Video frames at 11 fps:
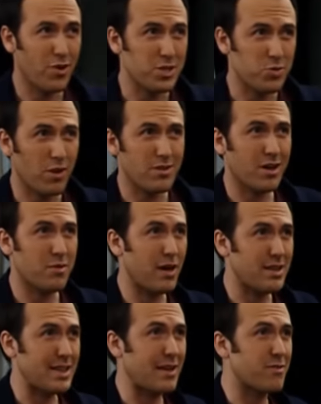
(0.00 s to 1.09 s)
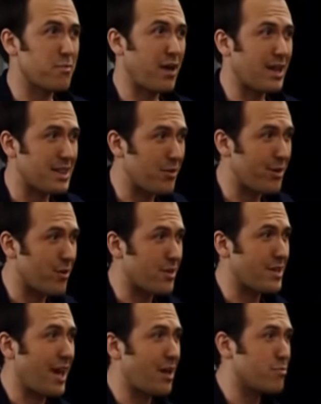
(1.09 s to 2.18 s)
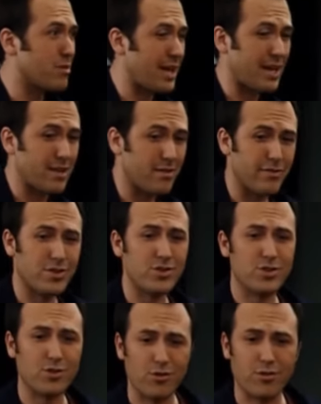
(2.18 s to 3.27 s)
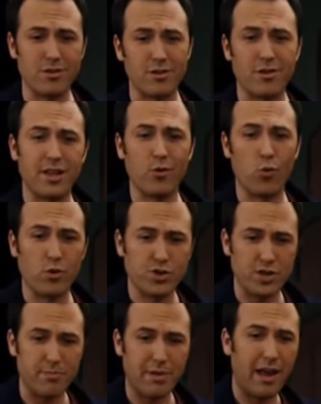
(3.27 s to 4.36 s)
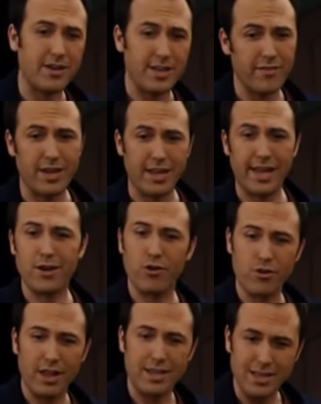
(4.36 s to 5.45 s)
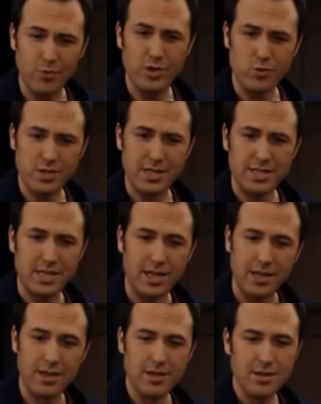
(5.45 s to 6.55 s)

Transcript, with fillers: You guys want to talk about the 11th man theory and all the game playing and the vicious circle and all that horseshit about how you're never going to get hurt like you did when you were 16.